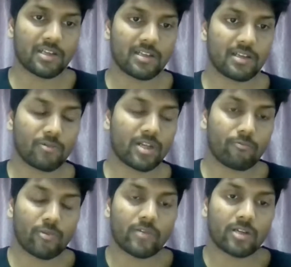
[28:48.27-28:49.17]

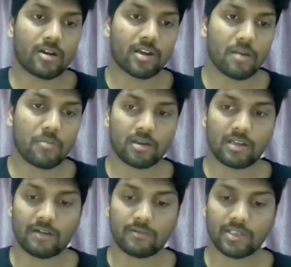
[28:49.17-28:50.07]
when we are talking about
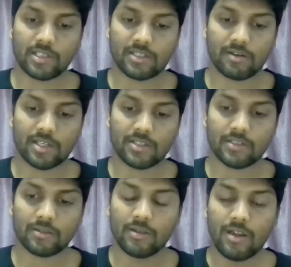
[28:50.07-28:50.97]
governance, right?
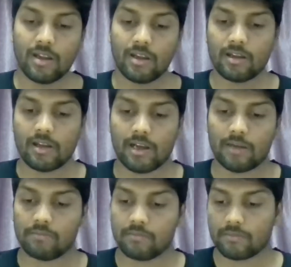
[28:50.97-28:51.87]
So uh,
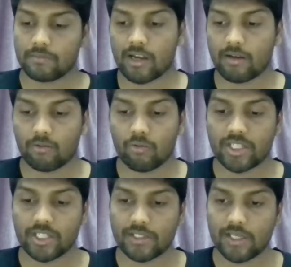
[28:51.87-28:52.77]
yeah, we
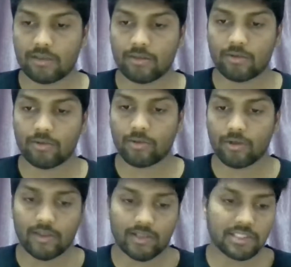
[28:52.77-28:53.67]
just need to look
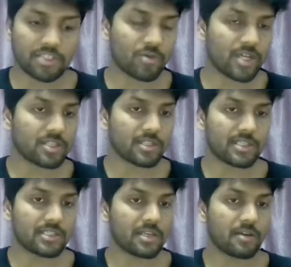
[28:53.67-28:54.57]
at the situation and
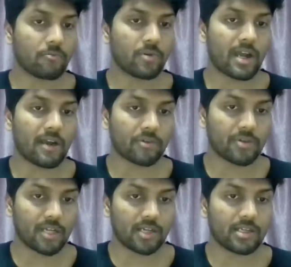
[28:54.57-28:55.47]
see if we have to
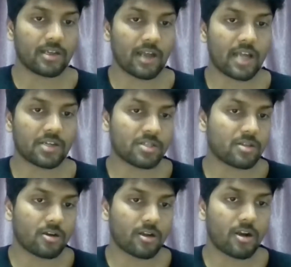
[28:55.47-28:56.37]
take any action
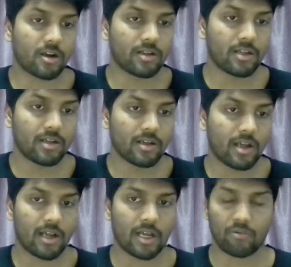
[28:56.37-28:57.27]
or not.
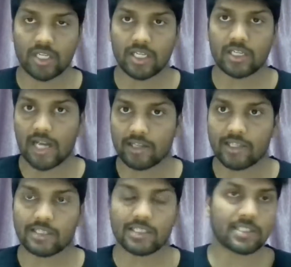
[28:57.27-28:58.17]
We did had these
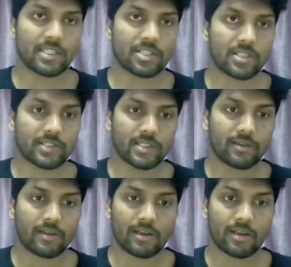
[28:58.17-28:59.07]
discussions in
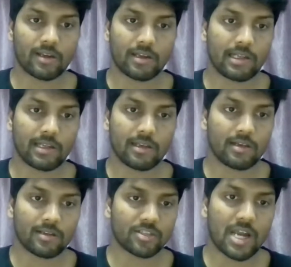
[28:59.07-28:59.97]
the guild
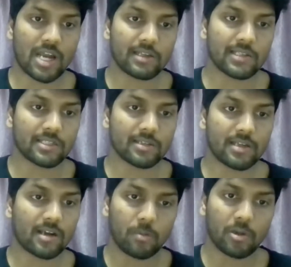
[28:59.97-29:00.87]
channels a
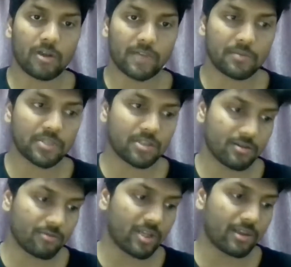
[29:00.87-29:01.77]
couple of times
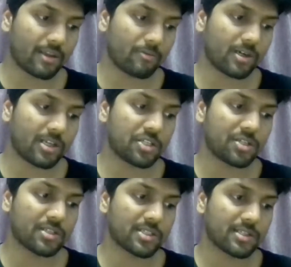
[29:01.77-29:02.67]
when there were
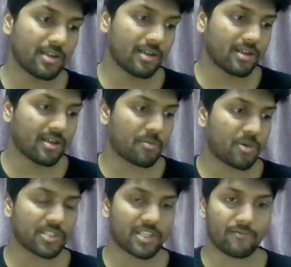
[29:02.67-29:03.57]
issues about
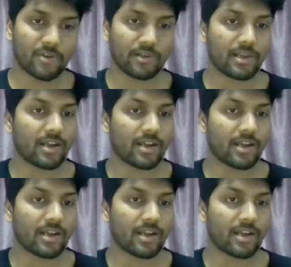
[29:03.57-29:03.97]
someone